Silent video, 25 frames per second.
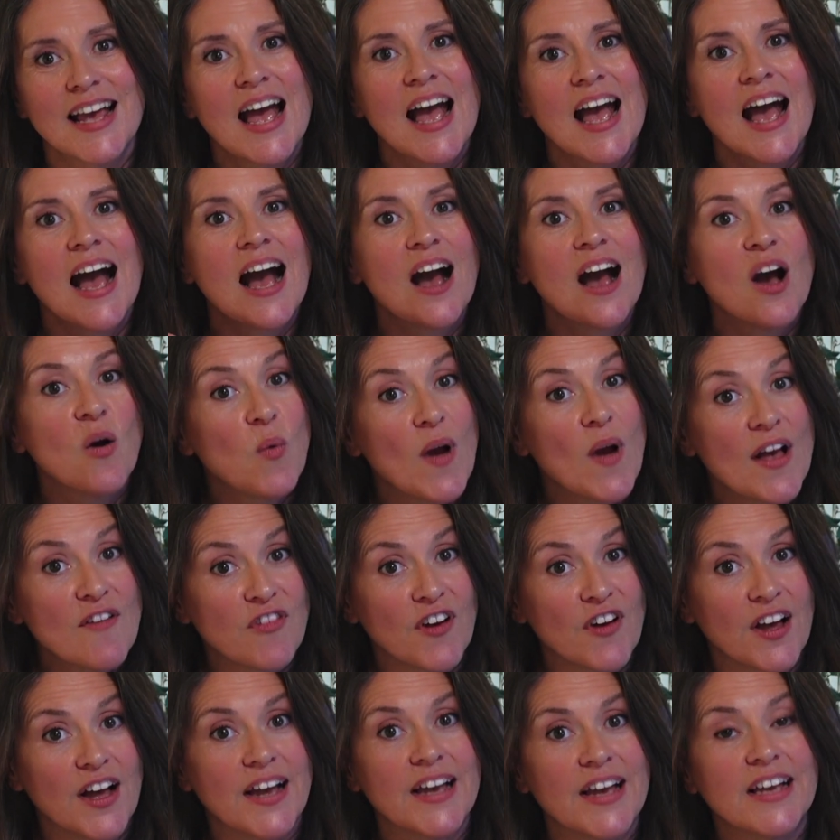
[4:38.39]

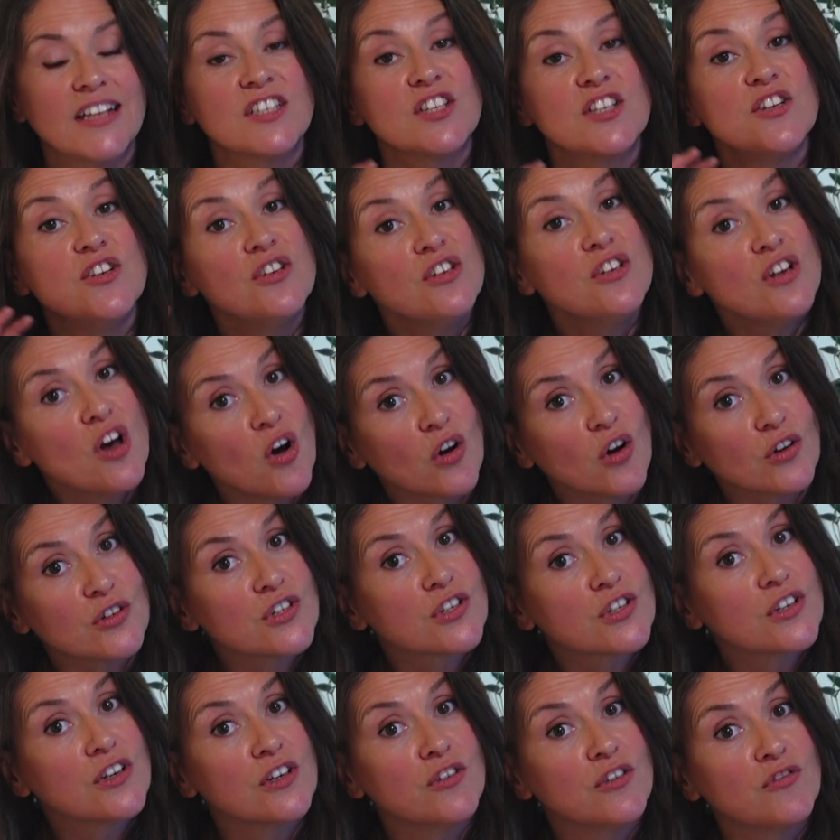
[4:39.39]
However, it's not
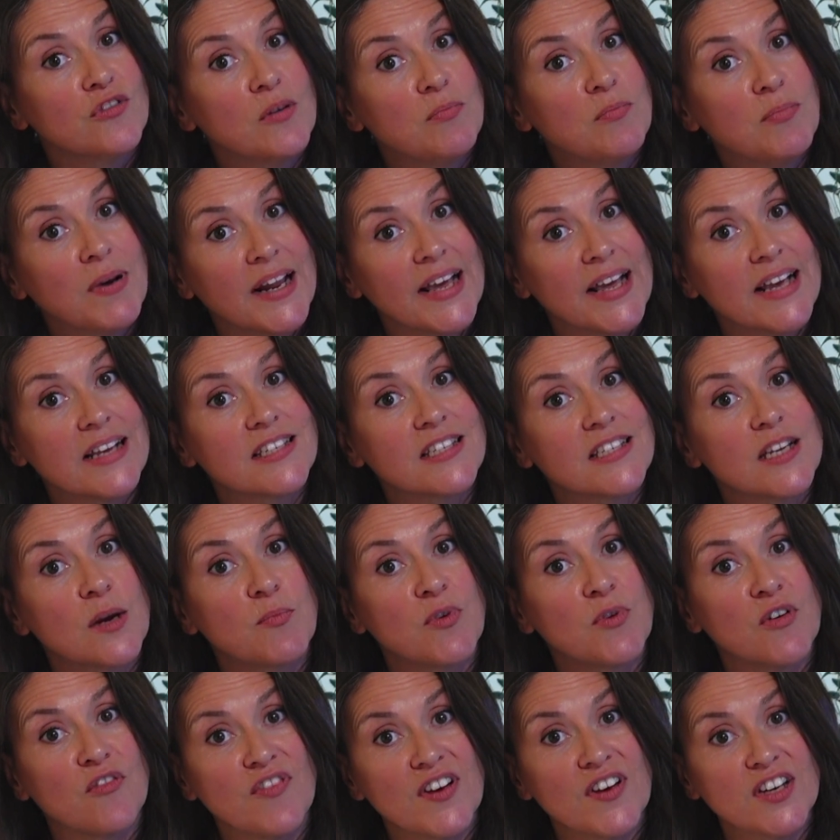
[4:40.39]
going to replace a
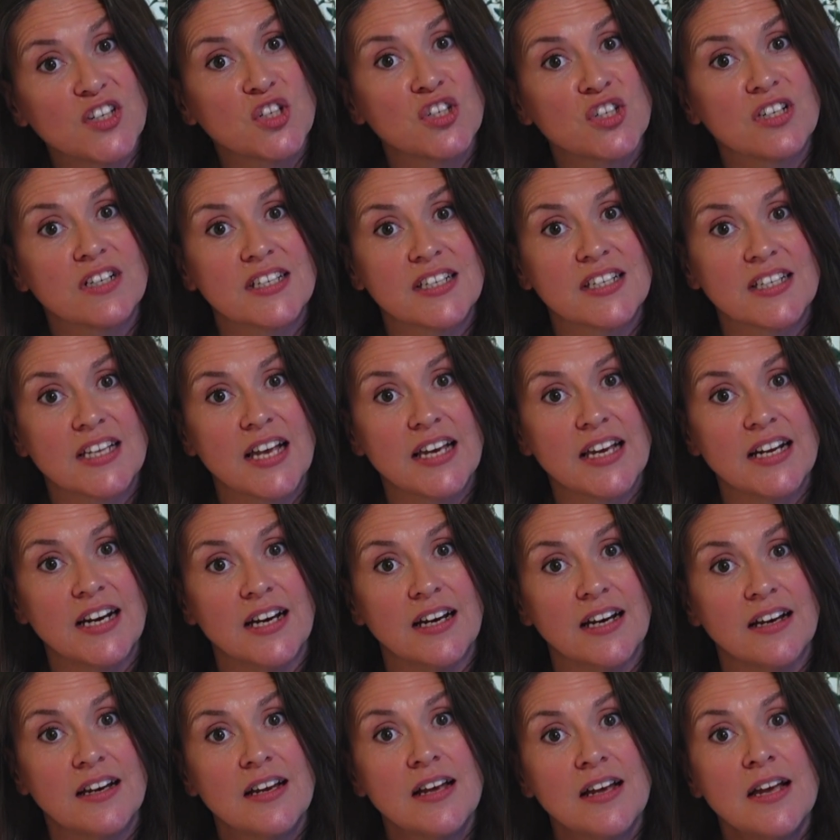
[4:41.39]
professional designer,